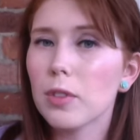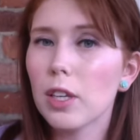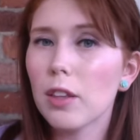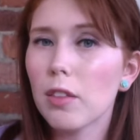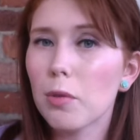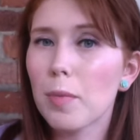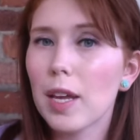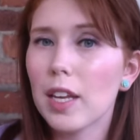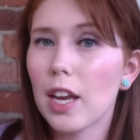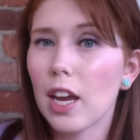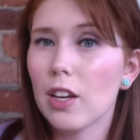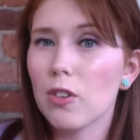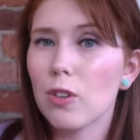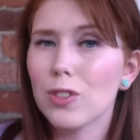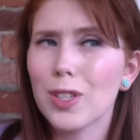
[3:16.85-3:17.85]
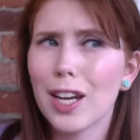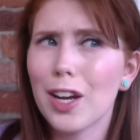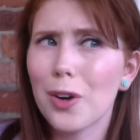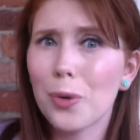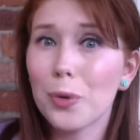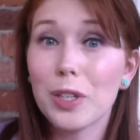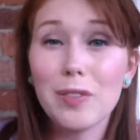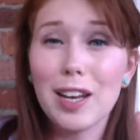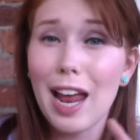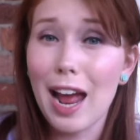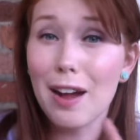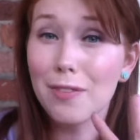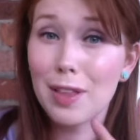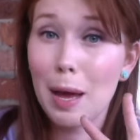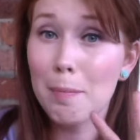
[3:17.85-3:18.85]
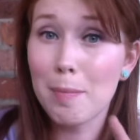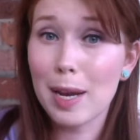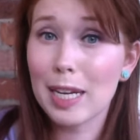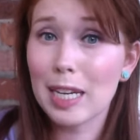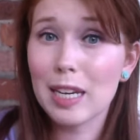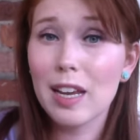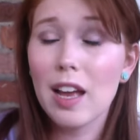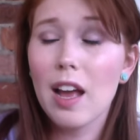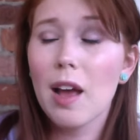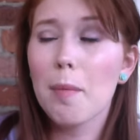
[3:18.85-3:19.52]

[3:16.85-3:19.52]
looking through my candles, and I don't even have that many,